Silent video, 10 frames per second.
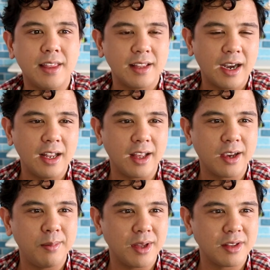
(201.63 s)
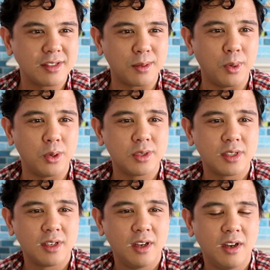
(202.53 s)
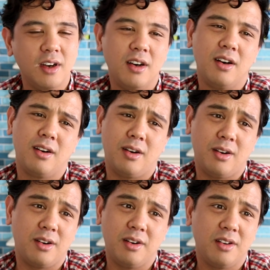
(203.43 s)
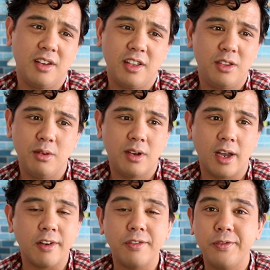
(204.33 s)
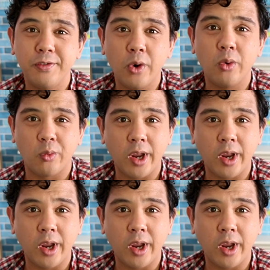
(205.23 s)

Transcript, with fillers: thing that I like about this the most, oh, you got a full